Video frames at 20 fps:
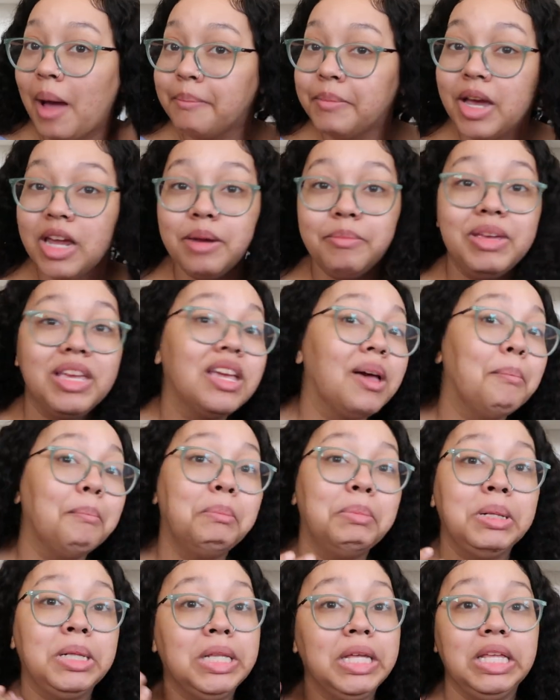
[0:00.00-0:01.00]
I'm going to be
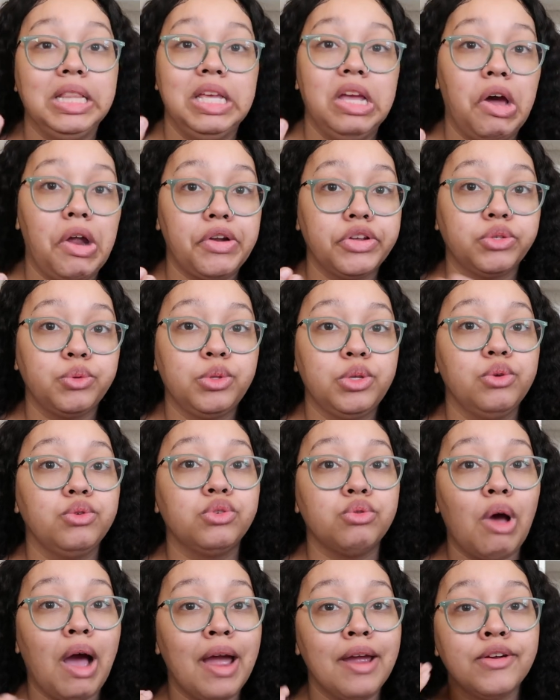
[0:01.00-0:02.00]
completely honest with you.
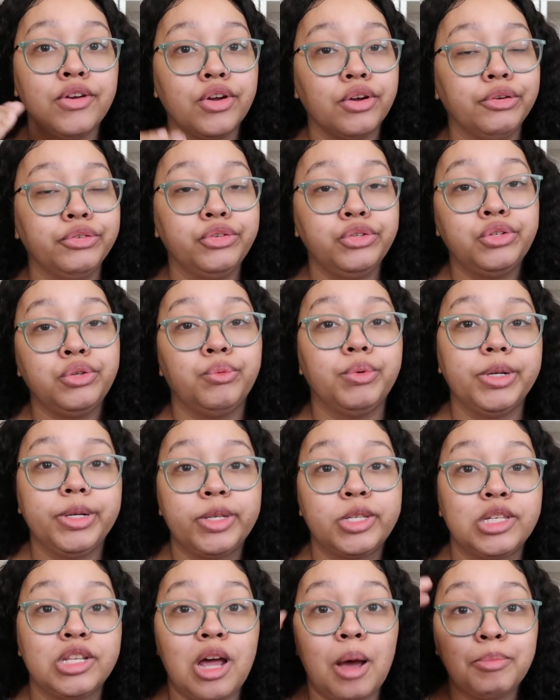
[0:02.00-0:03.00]
So I encourage you to read a
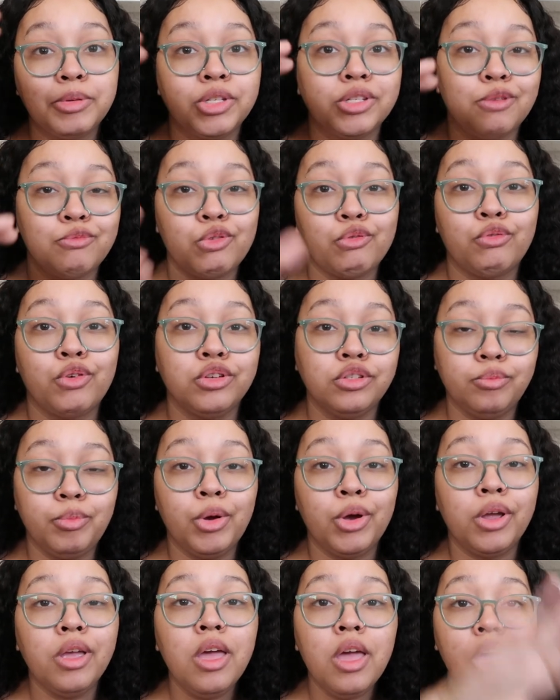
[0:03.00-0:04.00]
synopsis of the first
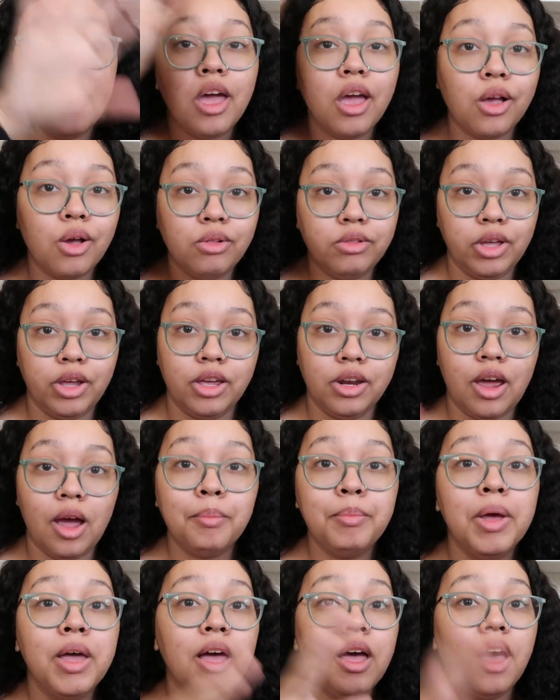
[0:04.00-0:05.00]
book and go look it
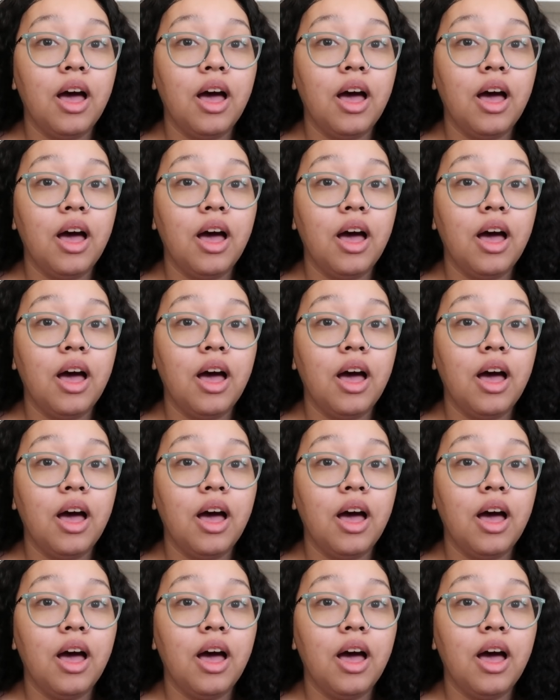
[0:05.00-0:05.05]
up.